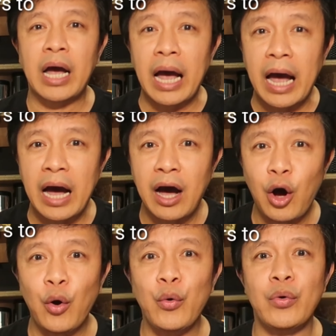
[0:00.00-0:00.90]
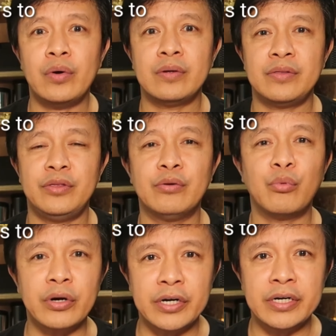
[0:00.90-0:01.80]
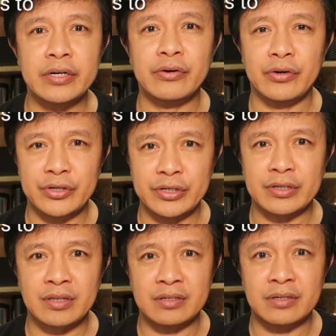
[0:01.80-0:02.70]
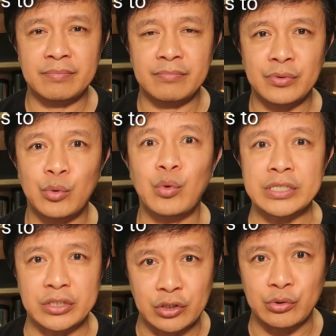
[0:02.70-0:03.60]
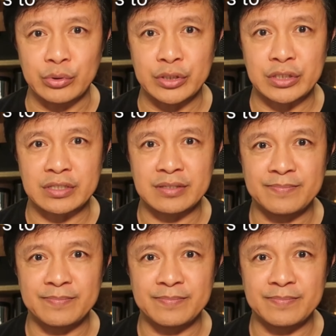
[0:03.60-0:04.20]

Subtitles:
how the word or the term was used